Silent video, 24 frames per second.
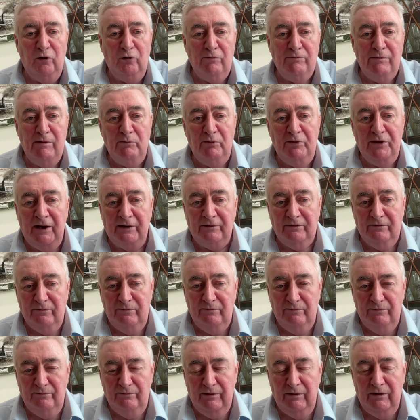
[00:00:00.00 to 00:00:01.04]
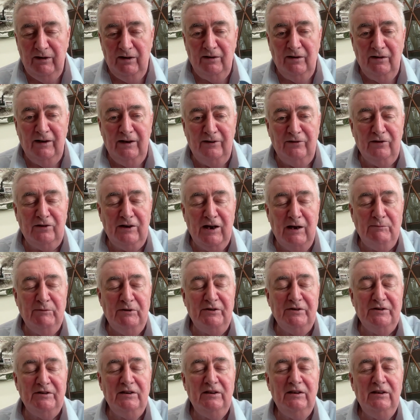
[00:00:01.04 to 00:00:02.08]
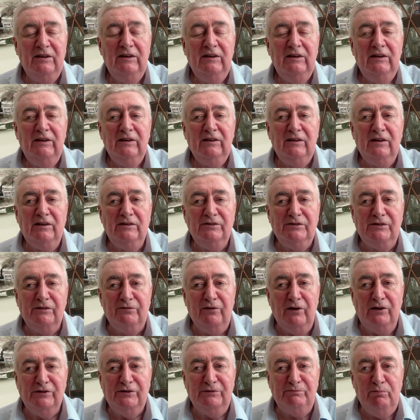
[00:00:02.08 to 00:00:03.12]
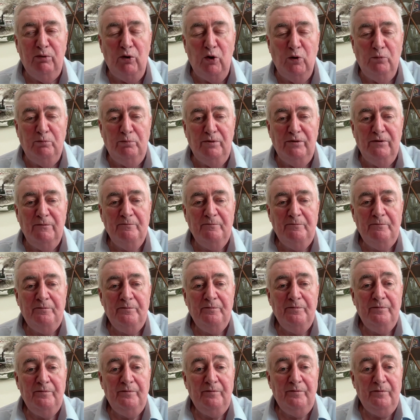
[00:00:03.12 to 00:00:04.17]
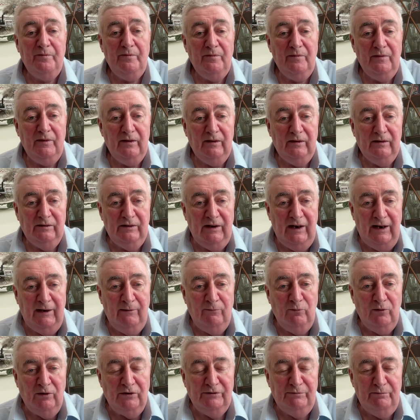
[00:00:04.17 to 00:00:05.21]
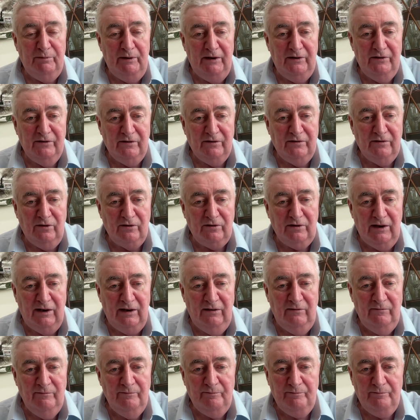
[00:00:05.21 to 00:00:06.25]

Remember that in a later comment, because the first Pope name was Peter, okay?